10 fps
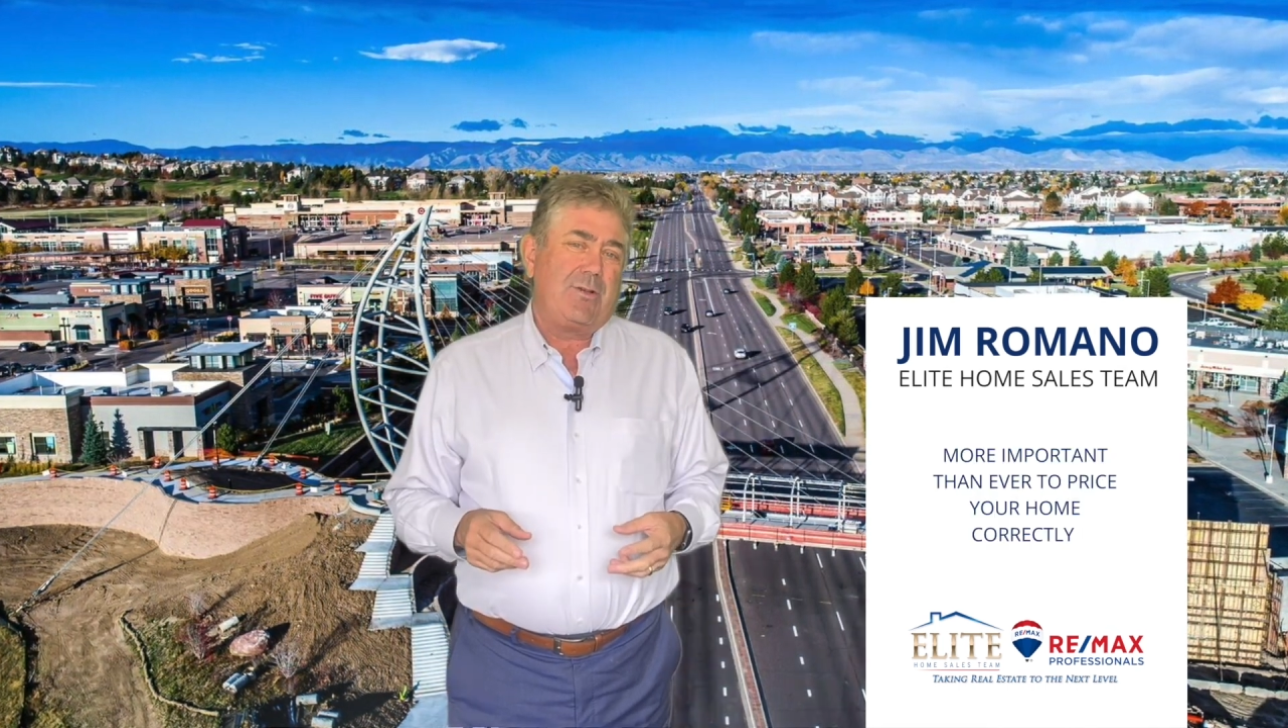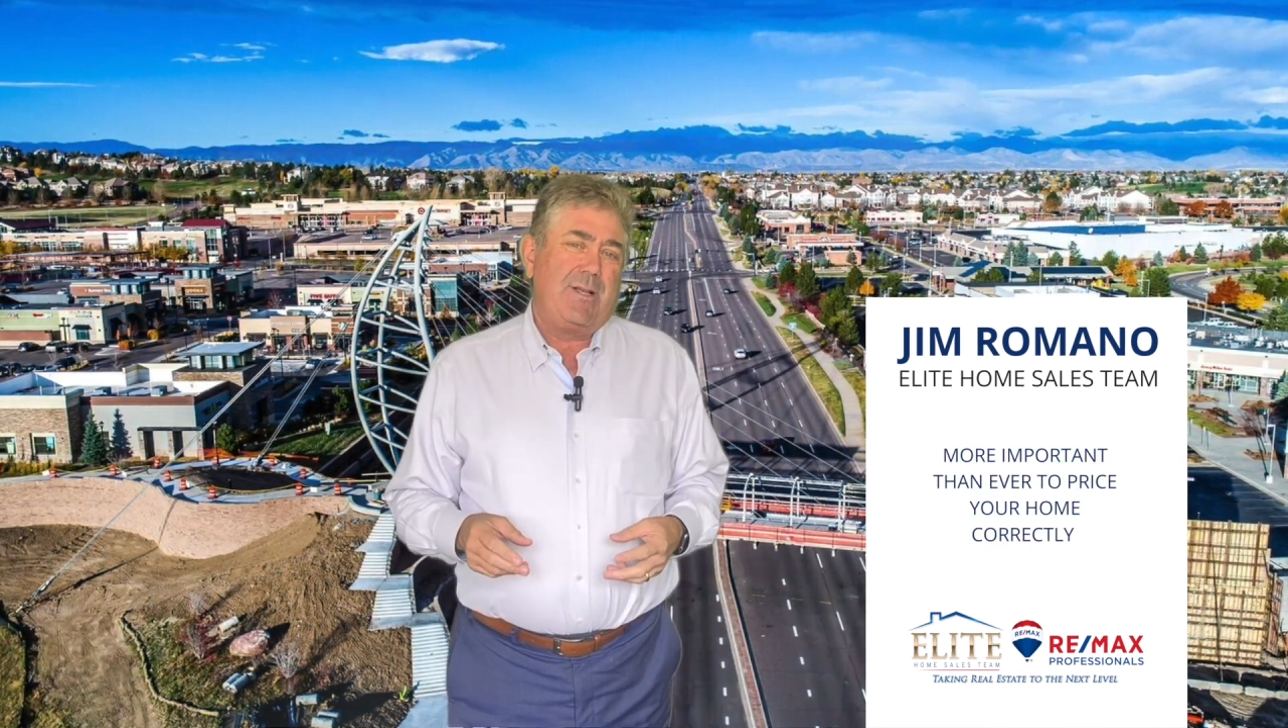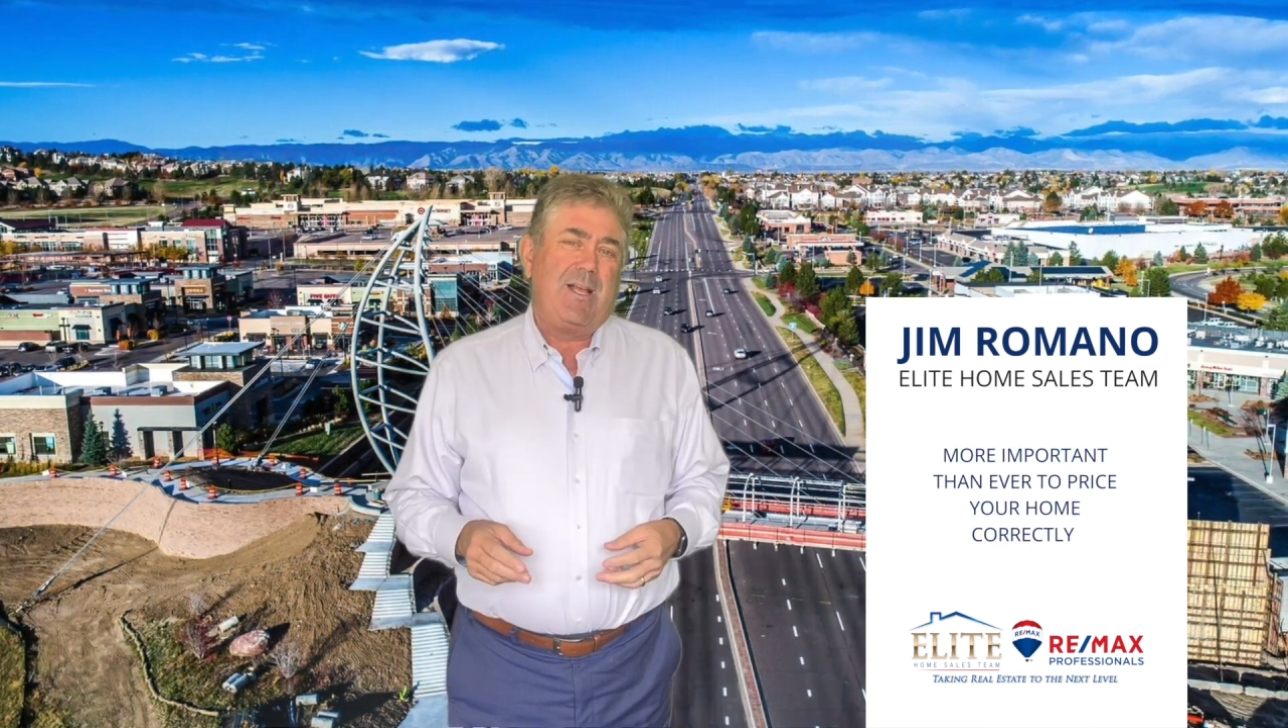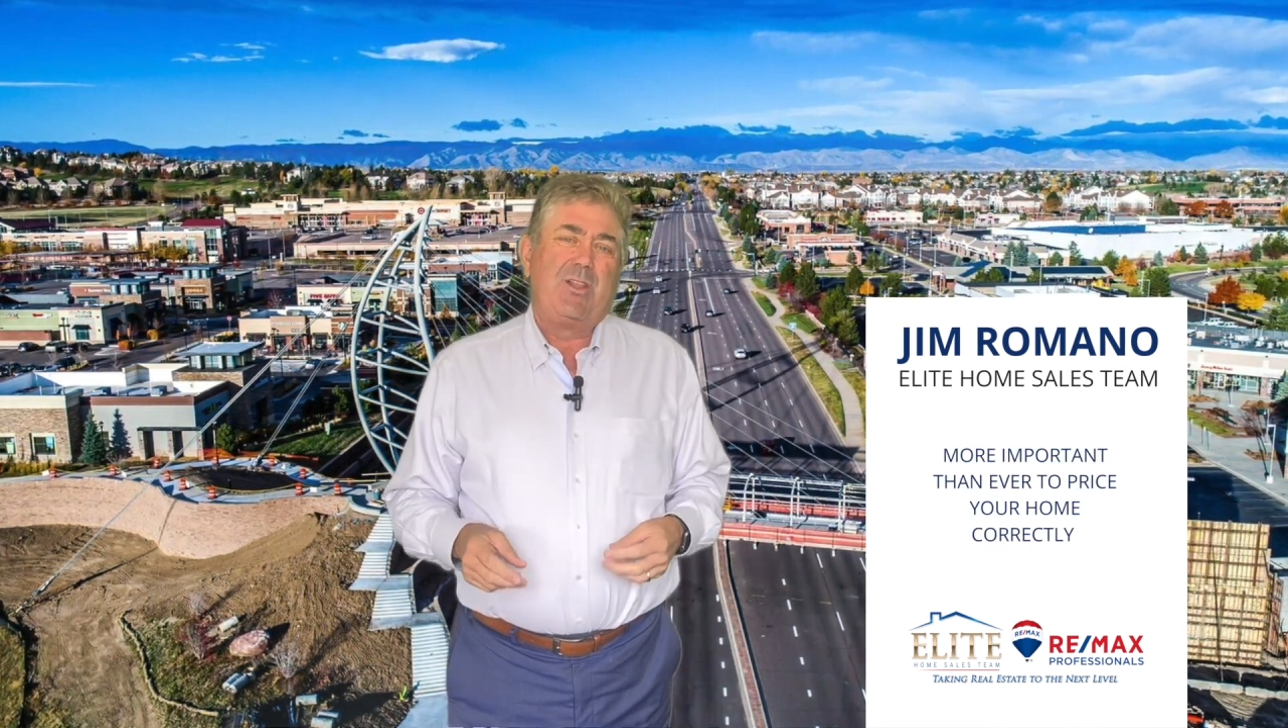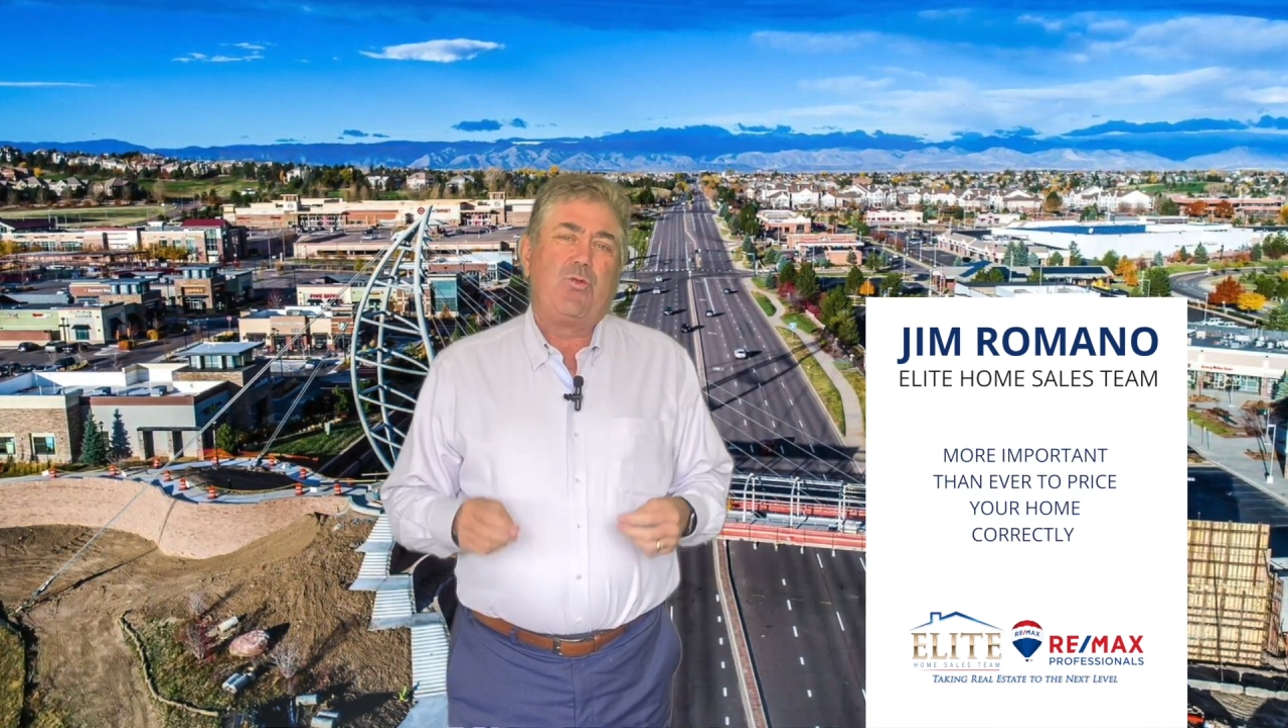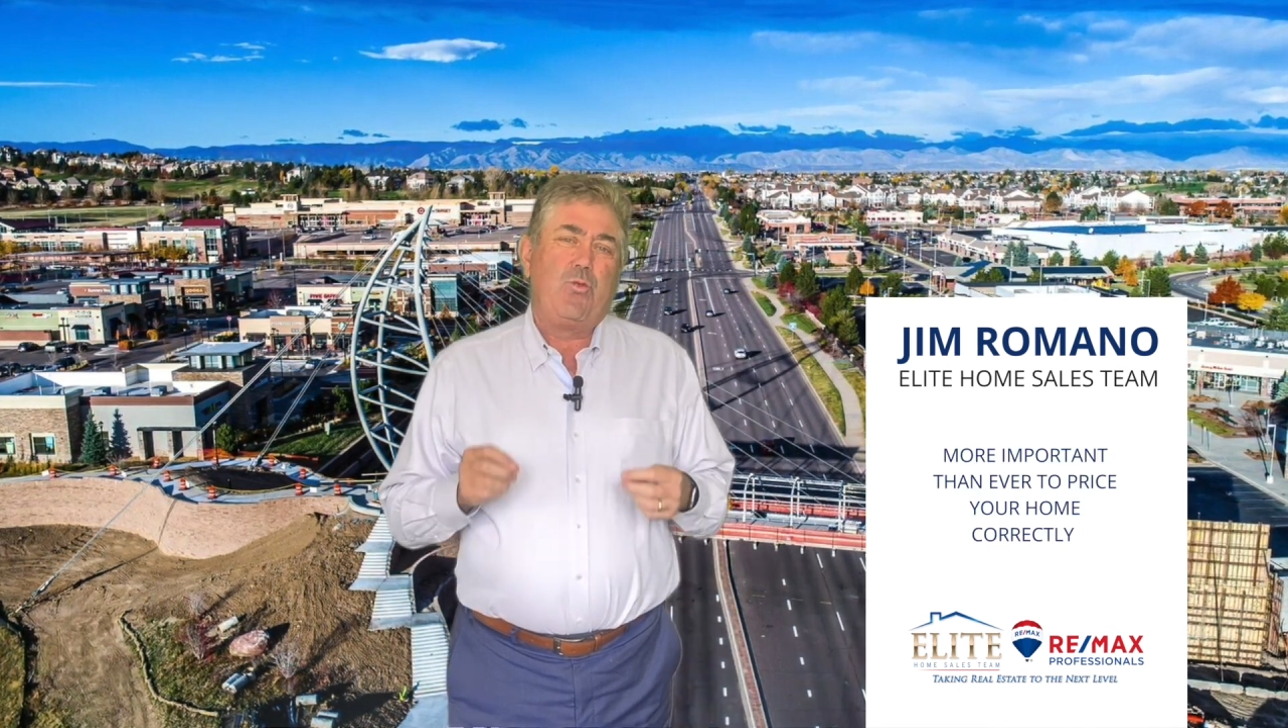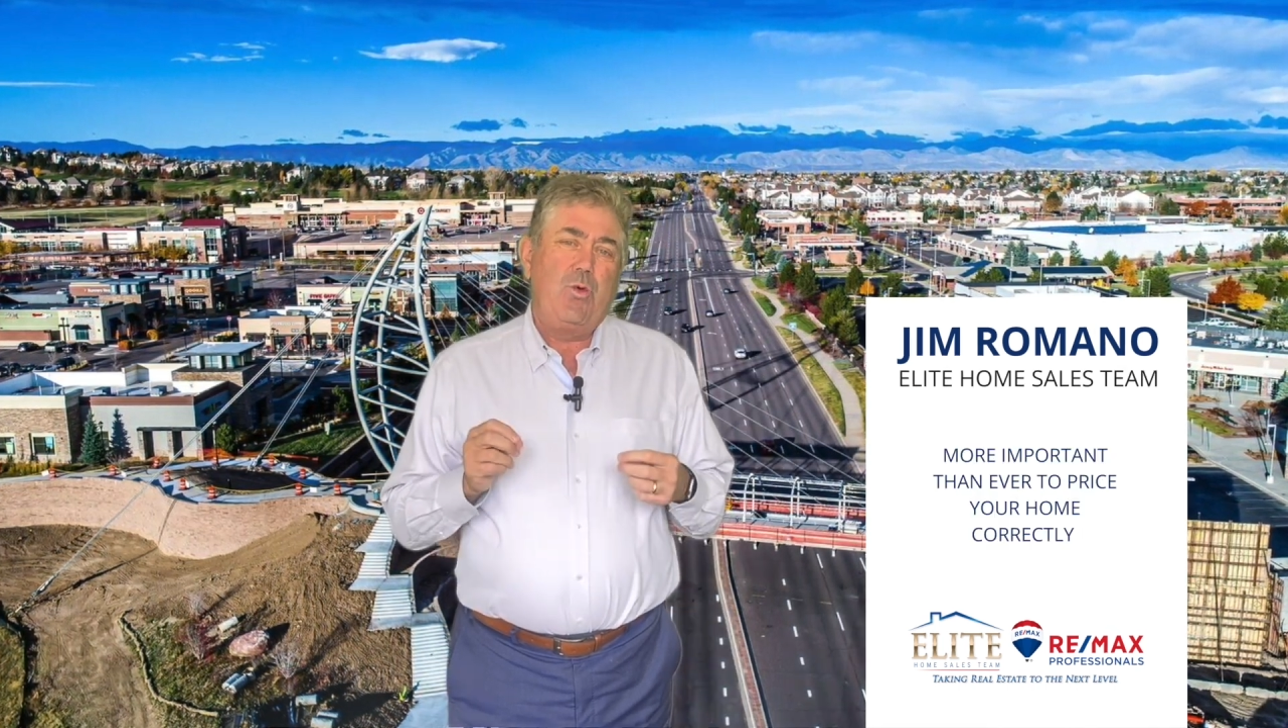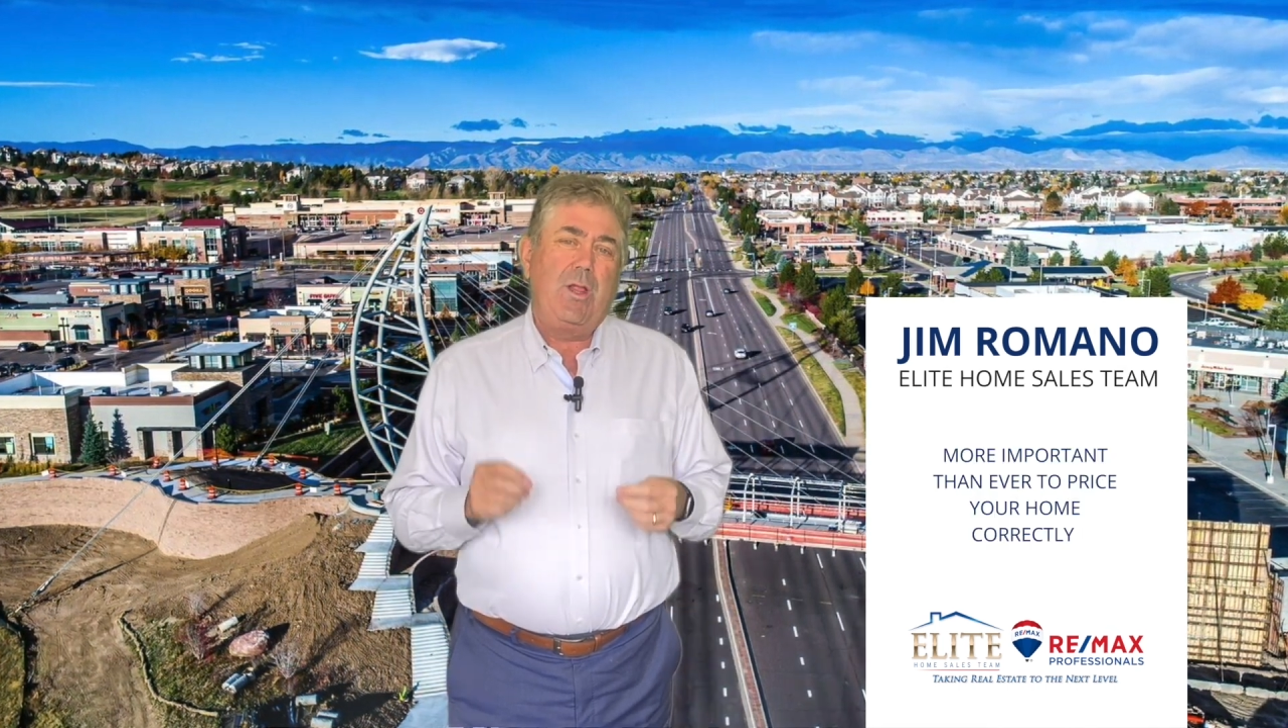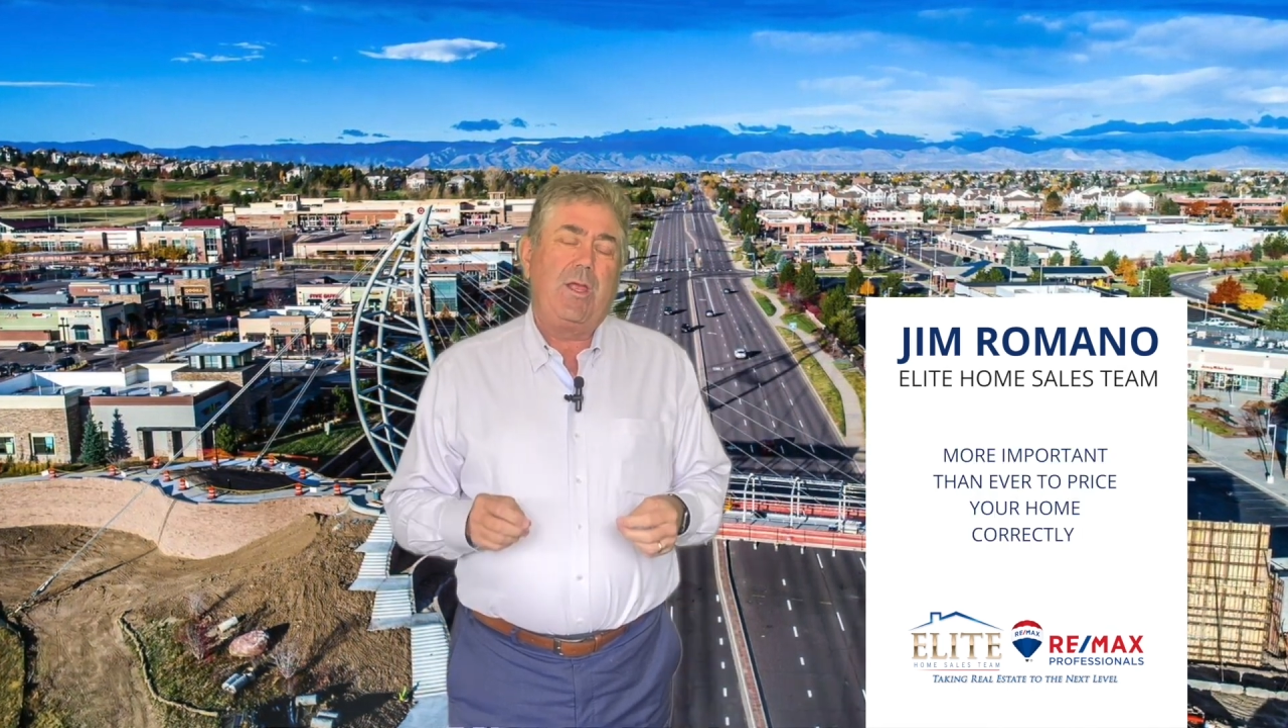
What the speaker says: it's really